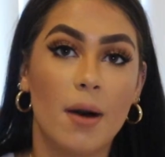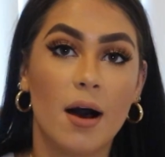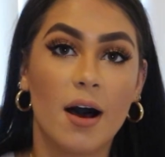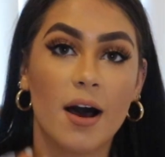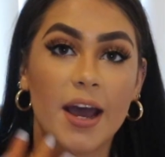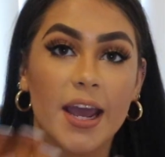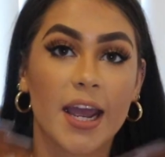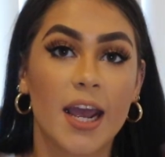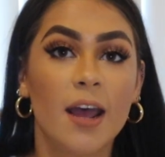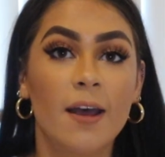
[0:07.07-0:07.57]

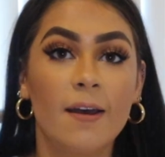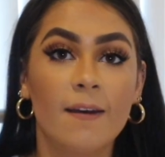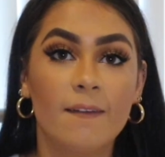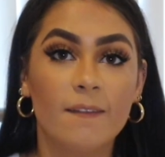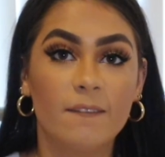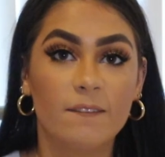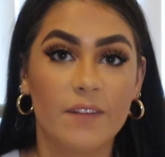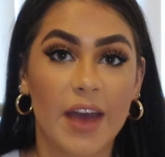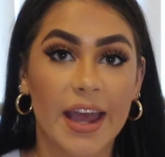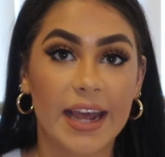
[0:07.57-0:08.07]
my
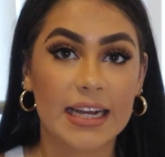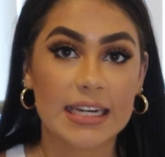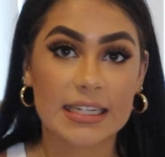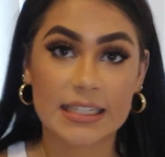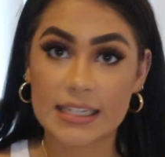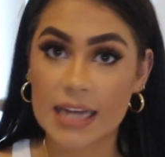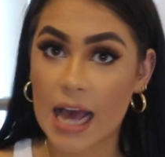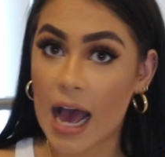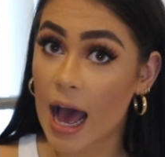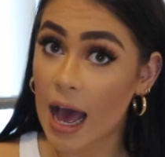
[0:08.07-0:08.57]
fake
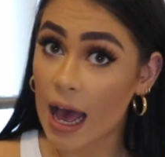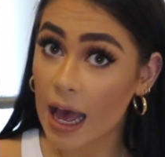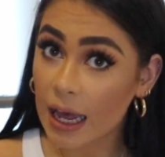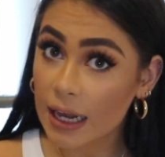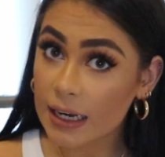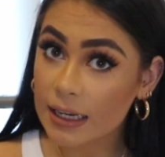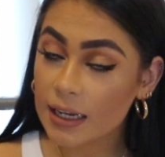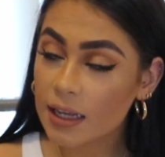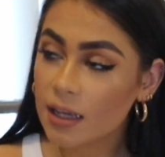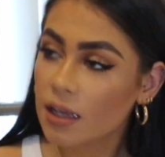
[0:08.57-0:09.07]

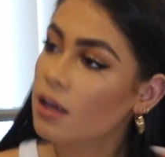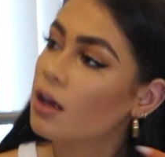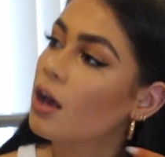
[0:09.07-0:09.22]
tan,